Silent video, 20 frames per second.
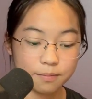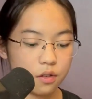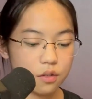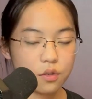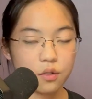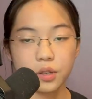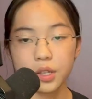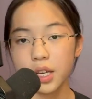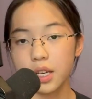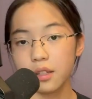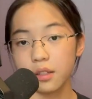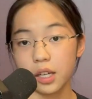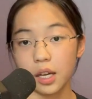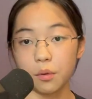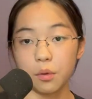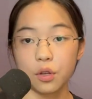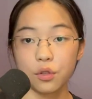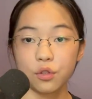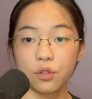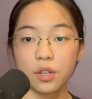So again, I
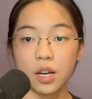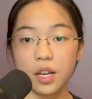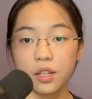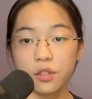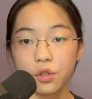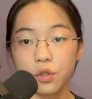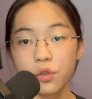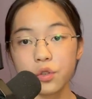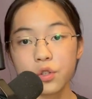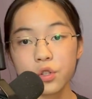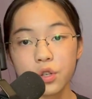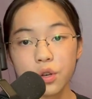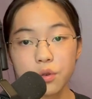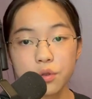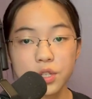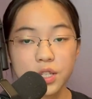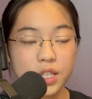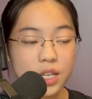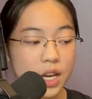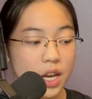want you guys to
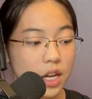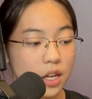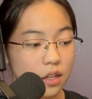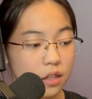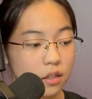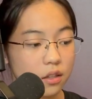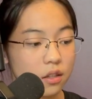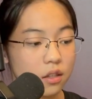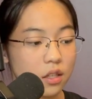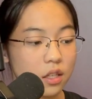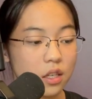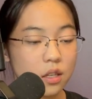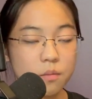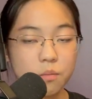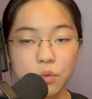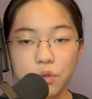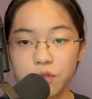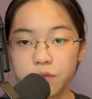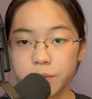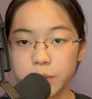associate the
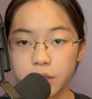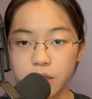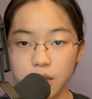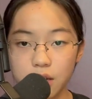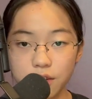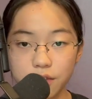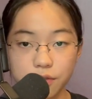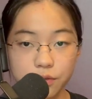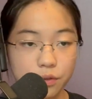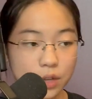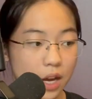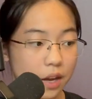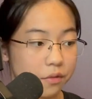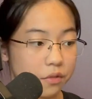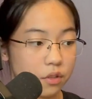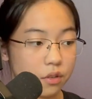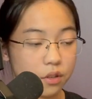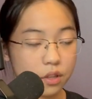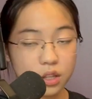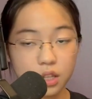movement of
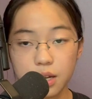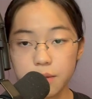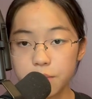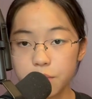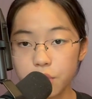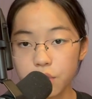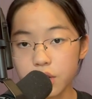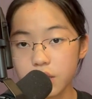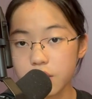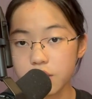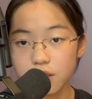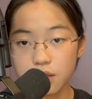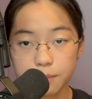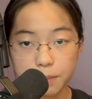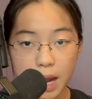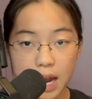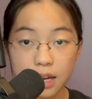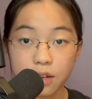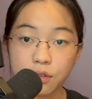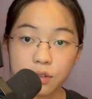having your thumb pointing to the
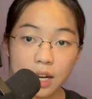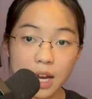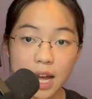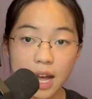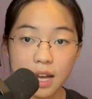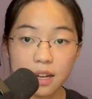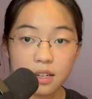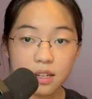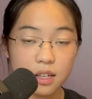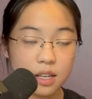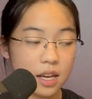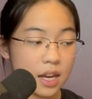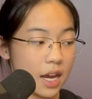back of your head